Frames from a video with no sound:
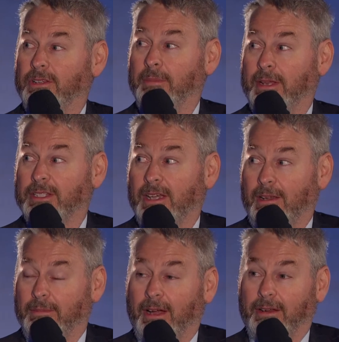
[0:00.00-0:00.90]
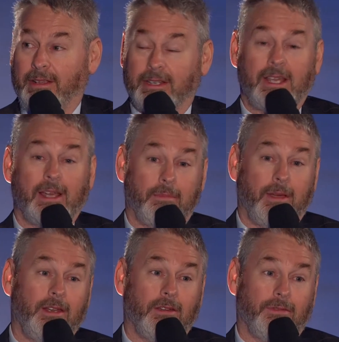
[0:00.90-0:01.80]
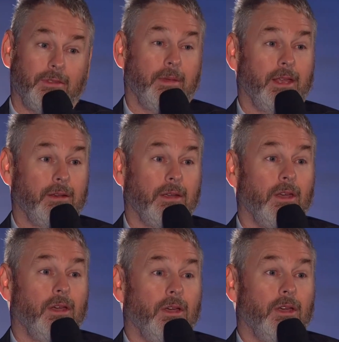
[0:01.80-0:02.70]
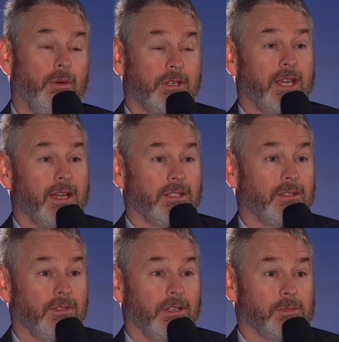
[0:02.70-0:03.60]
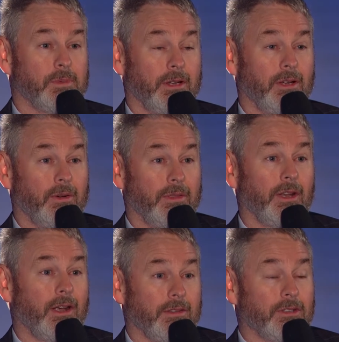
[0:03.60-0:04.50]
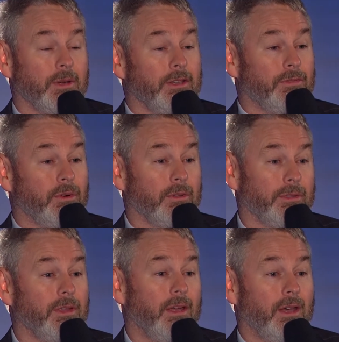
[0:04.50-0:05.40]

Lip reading: to the men taking part in the attack. Many of the men who attacked at Villers-Bretonneux on the night of the 24th